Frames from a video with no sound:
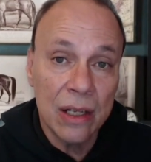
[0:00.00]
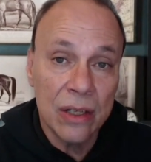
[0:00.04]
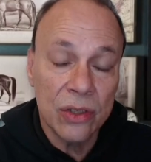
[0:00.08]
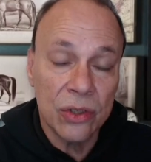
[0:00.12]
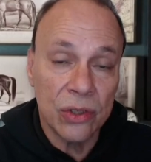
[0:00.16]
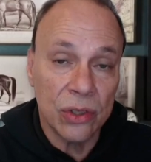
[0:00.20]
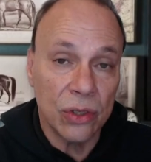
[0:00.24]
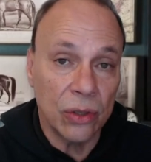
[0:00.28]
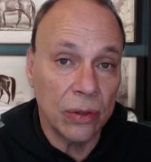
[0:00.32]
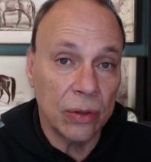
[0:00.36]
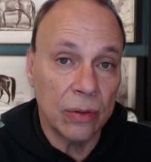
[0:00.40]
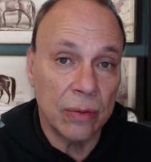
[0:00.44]

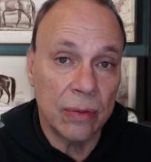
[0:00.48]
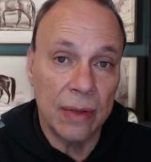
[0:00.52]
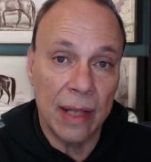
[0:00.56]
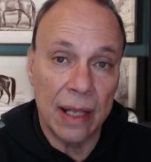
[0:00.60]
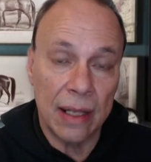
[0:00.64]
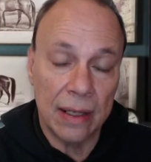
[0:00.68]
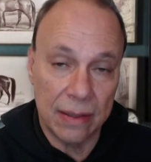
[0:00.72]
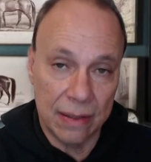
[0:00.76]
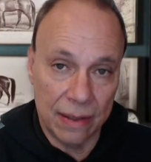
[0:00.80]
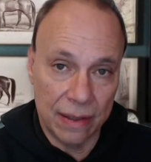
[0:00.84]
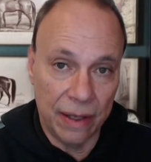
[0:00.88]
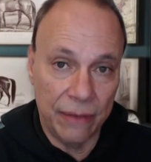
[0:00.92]
So
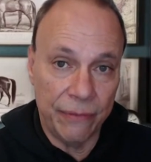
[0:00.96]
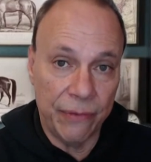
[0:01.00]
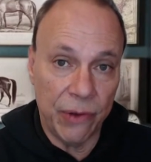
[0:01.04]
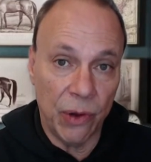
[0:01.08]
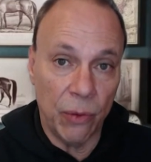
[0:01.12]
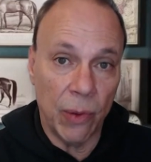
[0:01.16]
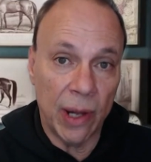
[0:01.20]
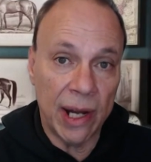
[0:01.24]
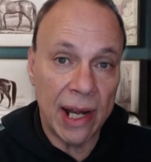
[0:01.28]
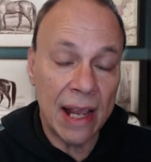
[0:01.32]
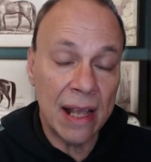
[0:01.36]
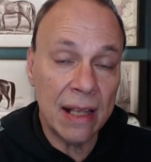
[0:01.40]
if
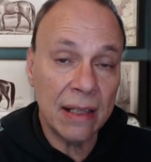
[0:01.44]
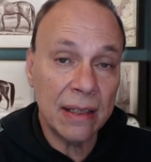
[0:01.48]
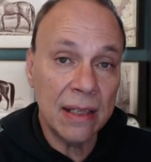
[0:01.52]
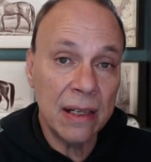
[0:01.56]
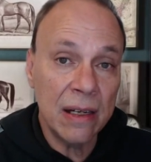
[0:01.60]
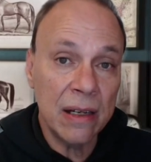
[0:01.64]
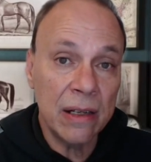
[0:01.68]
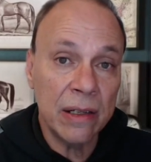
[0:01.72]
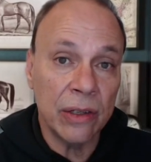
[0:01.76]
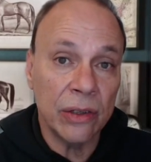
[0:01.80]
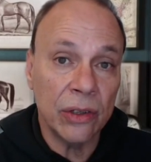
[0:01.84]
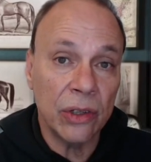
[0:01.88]
you went out
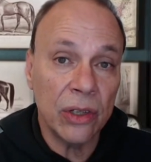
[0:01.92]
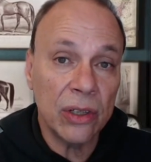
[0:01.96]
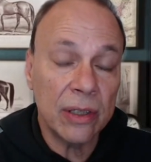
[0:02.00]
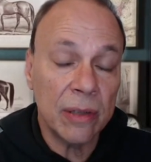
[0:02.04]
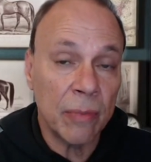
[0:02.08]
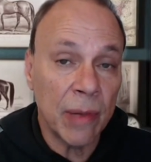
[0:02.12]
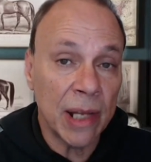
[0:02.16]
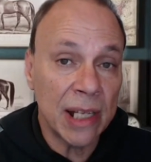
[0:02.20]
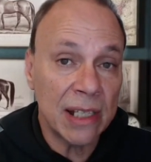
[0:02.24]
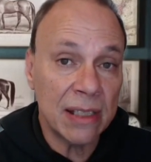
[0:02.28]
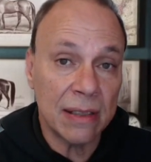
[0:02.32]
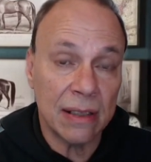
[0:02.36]
there and you looked
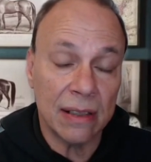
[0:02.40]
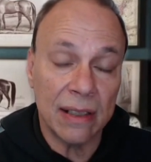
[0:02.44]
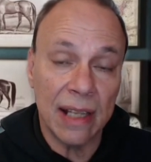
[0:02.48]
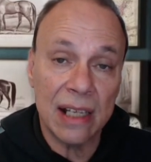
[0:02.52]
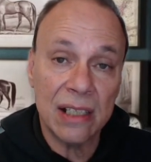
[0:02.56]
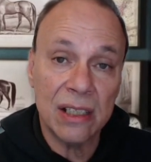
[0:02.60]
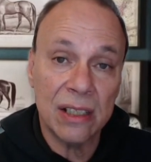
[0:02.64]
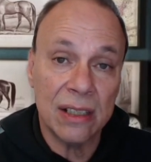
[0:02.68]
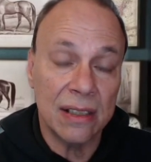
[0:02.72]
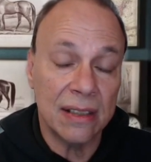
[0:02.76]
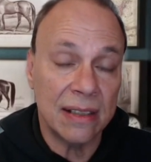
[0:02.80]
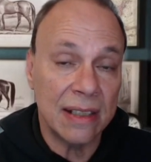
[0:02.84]
at my
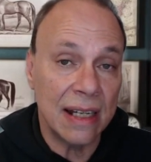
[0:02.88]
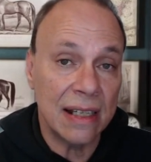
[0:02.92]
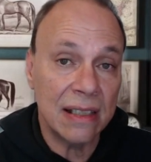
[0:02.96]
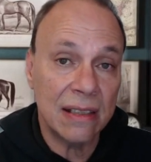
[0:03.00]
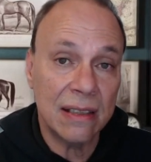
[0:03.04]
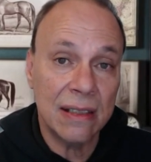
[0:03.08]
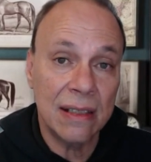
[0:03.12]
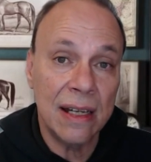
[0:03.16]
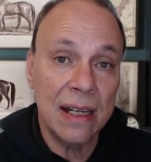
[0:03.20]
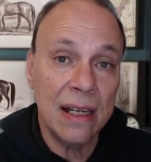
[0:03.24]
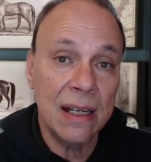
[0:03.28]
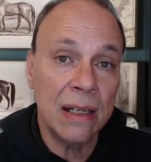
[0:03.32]
selections
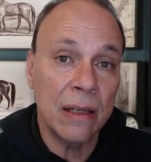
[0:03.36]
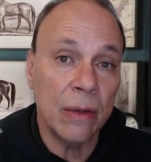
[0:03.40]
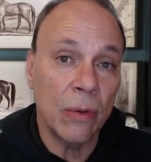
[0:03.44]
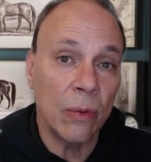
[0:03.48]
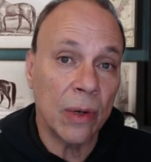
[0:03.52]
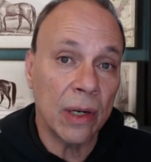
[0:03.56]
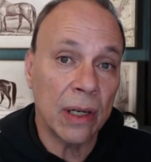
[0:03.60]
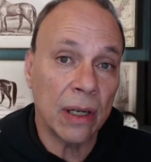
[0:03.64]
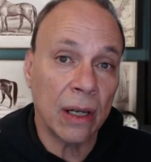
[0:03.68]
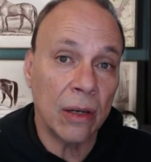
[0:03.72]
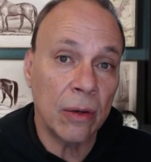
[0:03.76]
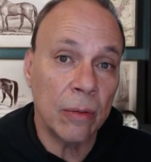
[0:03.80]
yesterday and you
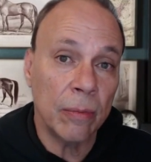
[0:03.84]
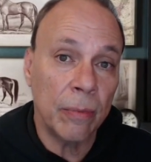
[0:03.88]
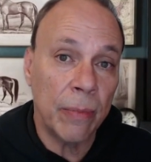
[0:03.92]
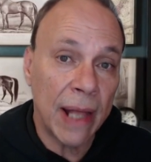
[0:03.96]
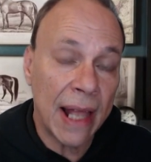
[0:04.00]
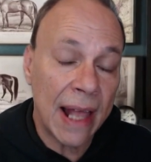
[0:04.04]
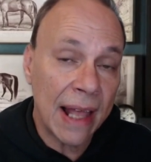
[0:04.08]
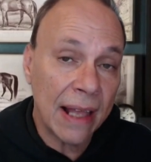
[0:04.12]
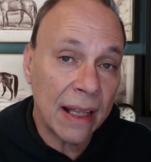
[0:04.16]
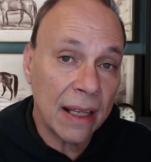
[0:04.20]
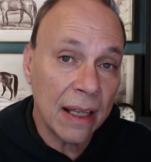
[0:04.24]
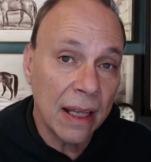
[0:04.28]
want to go
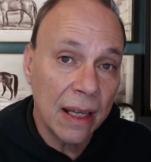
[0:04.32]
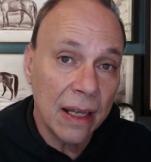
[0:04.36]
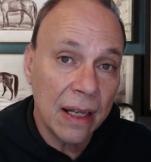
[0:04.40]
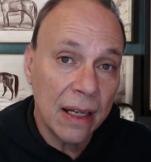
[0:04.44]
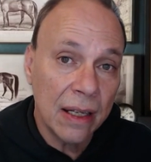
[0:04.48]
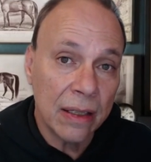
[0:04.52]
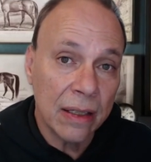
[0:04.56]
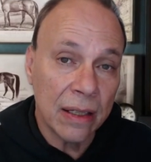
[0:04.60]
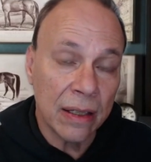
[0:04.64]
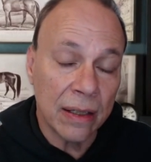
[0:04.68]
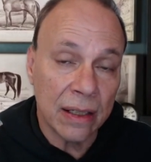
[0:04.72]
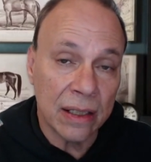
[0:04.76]
back
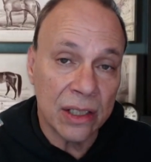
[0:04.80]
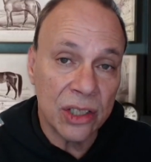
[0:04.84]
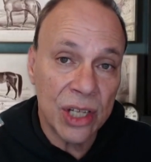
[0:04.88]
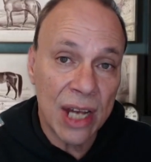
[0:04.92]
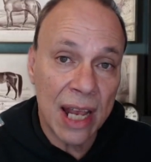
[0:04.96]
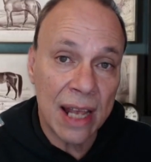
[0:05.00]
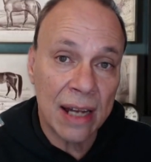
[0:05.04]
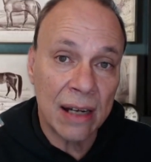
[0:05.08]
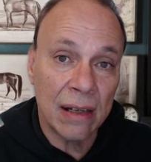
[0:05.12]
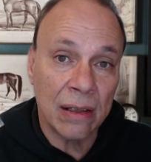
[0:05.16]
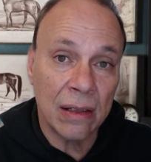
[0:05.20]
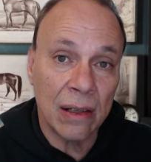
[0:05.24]
to the
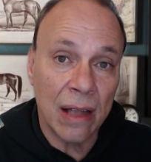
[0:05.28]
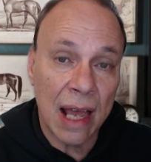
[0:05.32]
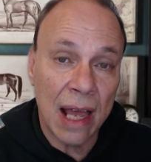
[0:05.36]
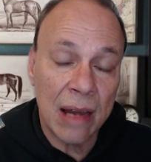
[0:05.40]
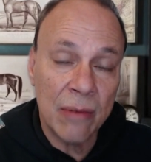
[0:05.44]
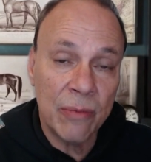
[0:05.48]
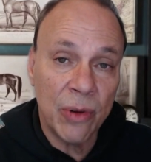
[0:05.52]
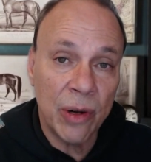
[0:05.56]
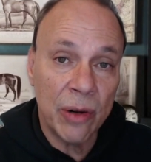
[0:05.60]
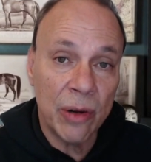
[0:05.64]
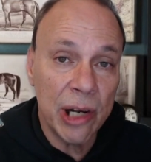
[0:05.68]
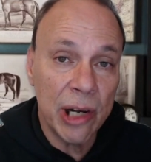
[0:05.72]
channel
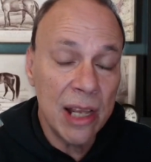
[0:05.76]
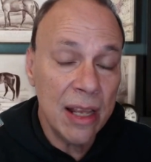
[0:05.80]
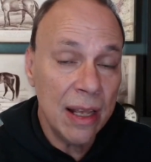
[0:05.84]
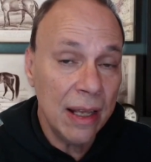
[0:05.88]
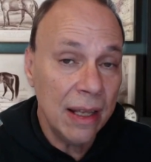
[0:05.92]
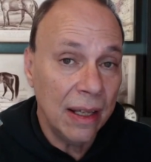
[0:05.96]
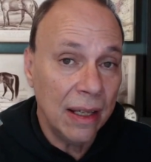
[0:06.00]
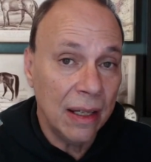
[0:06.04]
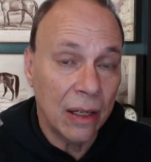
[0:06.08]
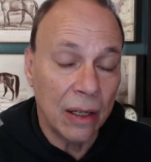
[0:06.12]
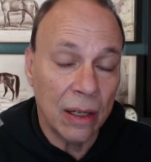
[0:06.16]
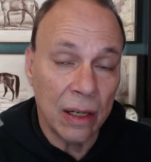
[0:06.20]
library
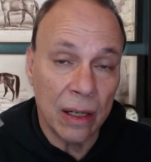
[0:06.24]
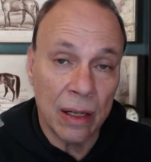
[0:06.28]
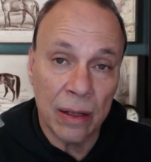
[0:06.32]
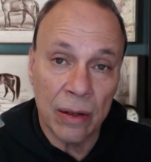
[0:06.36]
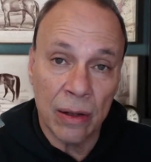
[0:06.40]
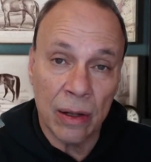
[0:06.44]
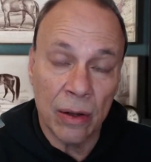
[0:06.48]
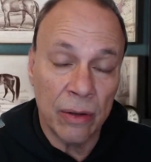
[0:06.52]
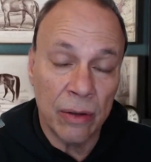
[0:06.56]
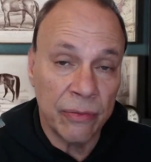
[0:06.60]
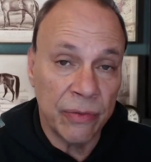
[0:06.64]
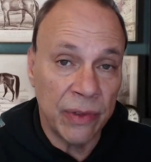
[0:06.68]

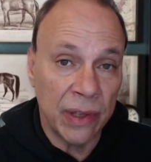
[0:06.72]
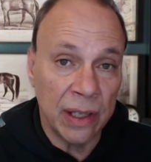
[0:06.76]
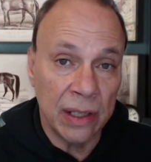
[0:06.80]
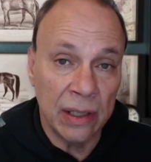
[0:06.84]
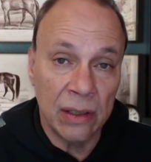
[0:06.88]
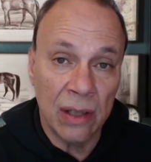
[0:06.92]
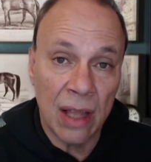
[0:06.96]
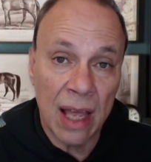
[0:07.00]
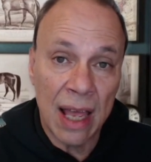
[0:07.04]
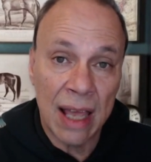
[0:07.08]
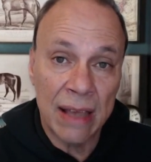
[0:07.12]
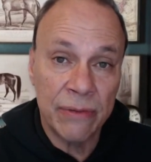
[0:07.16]
of
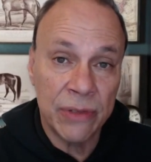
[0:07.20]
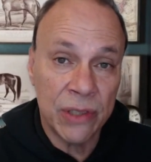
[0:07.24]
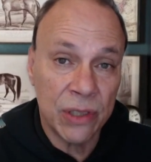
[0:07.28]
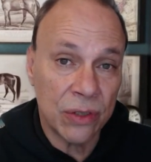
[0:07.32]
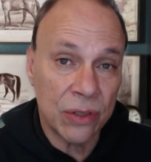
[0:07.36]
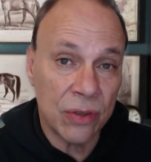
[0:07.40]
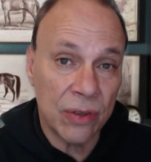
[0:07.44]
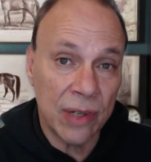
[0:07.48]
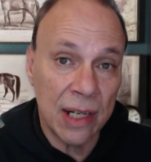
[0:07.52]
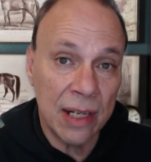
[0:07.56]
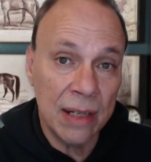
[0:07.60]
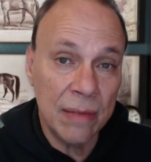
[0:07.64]
the live
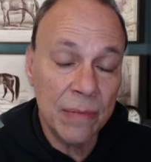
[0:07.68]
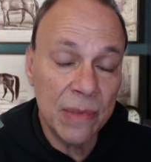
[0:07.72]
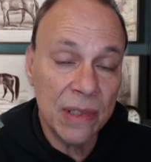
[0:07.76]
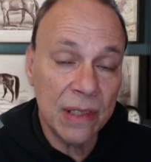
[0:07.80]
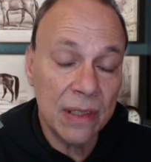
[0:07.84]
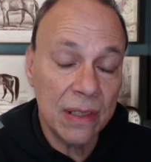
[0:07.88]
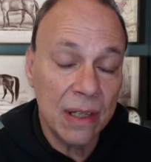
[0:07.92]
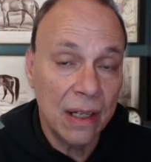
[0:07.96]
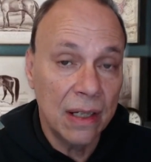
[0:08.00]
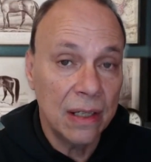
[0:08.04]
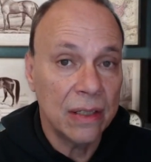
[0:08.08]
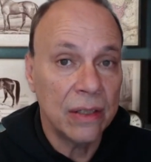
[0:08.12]

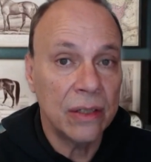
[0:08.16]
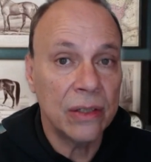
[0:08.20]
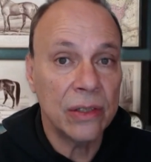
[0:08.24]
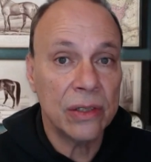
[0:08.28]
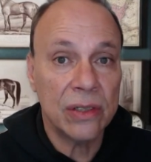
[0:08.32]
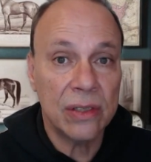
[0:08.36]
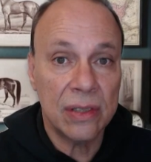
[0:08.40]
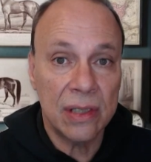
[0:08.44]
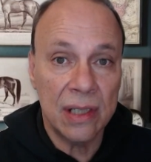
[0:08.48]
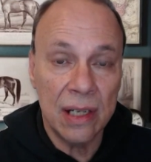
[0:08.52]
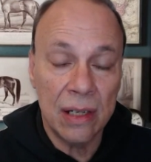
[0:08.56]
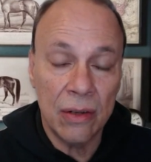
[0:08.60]
streams, you'll
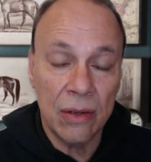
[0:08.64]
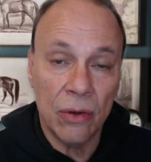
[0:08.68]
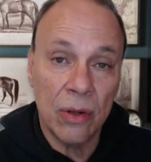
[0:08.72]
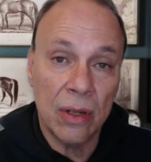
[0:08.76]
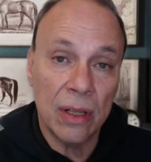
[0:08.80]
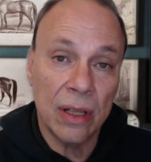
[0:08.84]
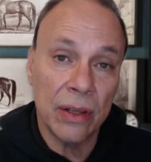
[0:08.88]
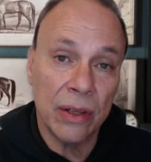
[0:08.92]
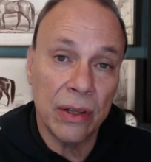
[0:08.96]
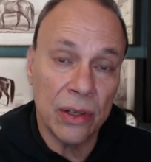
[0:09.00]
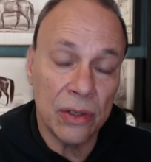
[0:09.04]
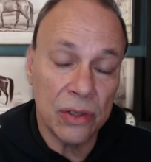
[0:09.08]
see
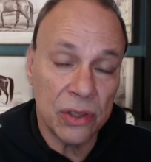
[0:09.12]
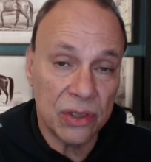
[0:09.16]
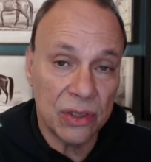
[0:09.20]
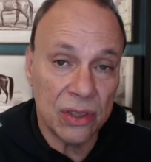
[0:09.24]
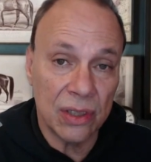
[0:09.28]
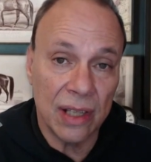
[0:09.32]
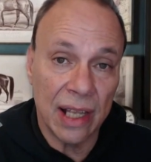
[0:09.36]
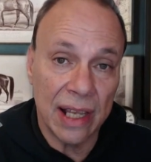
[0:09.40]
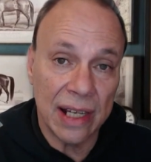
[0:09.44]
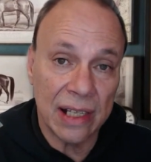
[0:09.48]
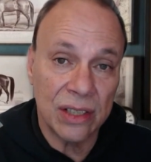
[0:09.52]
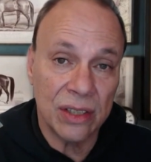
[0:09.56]
all of those
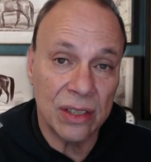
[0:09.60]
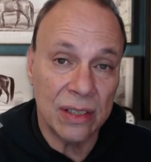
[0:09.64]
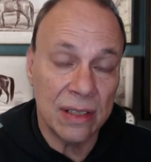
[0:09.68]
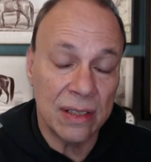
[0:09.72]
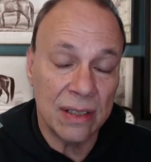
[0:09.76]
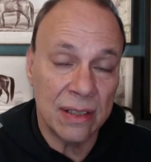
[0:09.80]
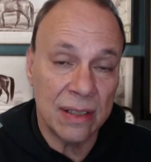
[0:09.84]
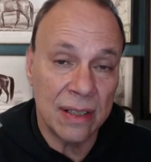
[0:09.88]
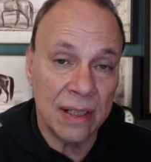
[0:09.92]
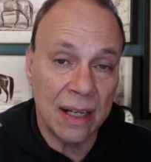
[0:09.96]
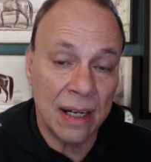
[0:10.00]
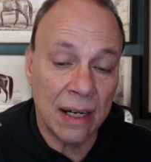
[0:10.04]

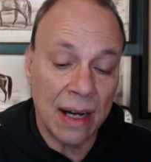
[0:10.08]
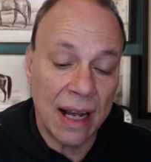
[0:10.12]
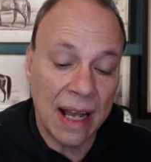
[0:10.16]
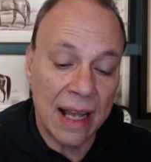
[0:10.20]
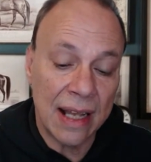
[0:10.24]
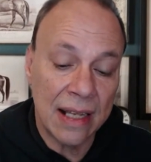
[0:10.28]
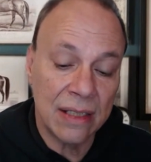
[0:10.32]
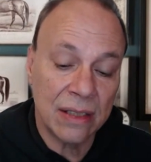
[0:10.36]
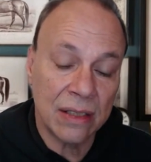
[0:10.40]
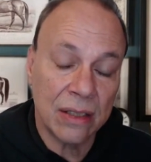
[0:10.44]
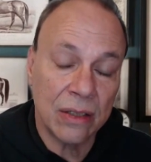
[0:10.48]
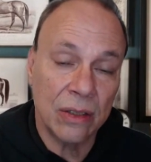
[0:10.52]
selections there,
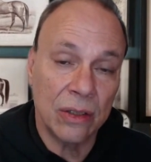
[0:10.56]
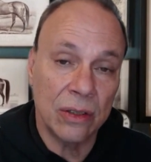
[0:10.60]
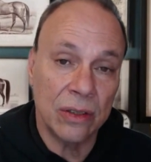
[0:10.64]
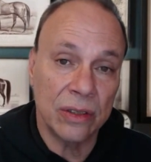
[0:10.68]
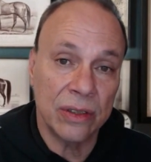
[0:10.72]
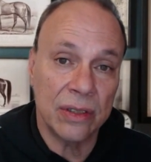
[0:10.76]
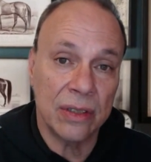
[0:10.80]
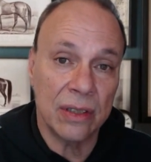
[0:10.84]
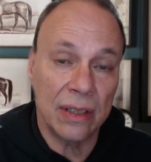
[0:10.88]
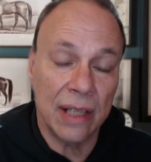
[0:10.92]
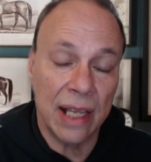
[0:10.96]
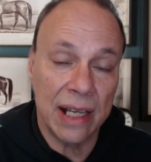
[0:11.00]
ice
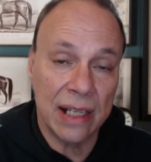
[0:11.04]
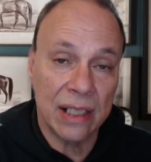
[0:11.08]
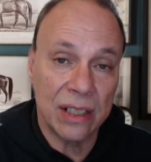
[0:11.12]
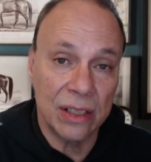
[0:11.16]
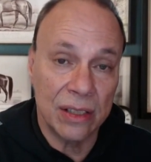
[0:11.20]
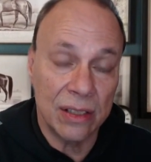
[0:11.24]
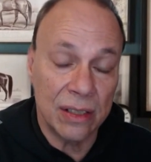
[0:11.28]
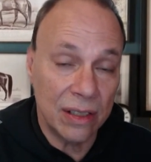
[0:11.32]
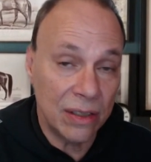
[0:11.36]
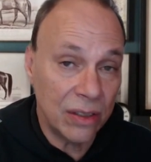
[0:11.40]
cold selections.